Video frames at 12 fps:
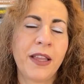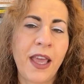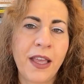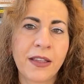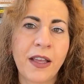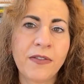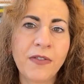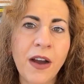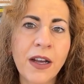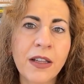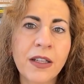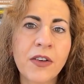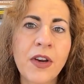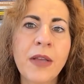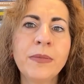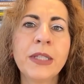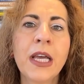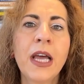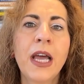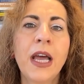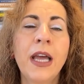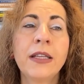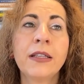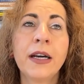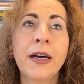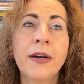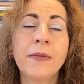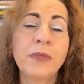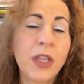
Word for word: antifungal creams, and um,